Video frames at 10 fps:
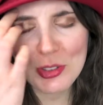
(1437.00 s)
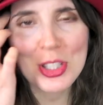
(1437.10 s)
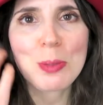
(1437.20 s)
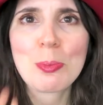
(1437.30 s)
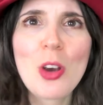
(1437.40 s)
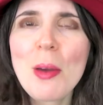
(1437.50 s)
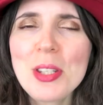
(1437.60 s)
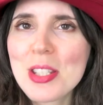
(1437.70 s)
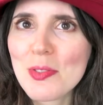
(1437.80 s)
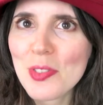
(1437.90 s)
Subscribe
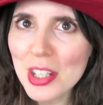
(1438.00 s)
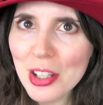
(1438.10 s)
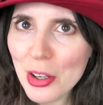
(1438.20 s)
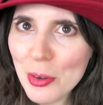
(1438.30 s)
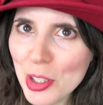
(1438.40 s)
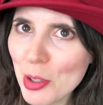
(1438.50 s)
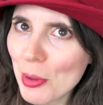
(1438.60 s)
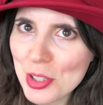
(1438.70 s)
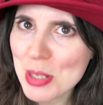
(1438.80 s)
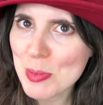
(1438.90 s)
to this video? You
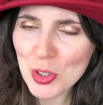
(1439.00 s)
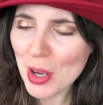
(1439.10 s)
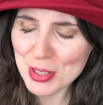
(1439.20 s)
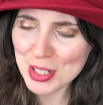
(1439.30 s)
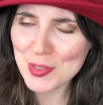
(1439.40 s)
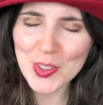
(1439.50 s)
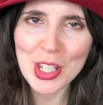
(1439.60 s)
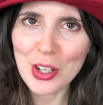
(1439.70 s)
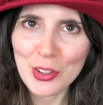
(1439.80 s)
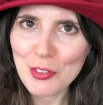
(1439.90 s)
don't want to subscribe to this
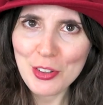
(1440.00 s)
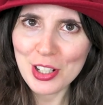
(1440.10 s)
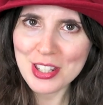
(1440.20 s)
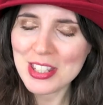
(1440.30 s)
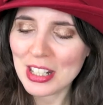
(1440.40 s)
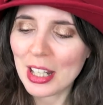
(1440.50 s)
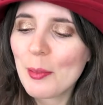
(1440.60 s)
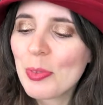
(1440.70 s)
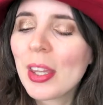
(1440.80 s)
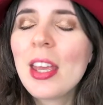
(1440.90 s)
video, you've already seen
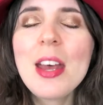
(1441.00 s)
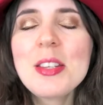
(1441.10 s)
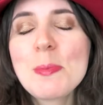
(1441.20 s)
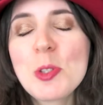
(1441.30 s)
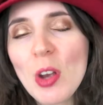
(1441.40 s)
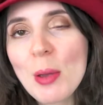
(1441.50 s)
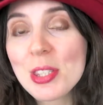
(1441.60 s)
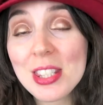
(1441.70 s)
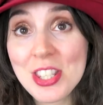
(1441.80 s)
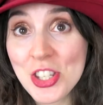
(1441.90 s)
it. Subscribe
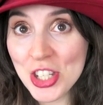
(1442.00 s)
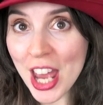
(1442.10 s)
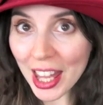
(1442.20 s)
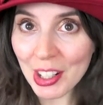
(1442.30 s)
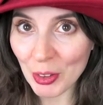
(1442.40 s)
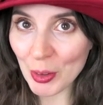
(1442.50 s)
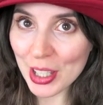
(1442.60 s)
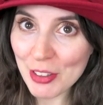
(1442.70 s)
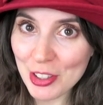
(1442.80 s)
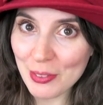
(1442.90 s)
to this channel
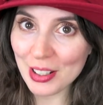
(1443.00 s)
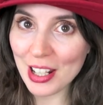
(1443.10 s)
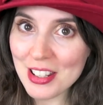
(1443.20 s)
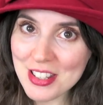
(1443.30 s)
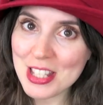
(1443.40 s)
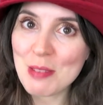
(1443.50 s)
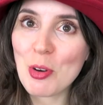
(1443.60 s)
if you would like to see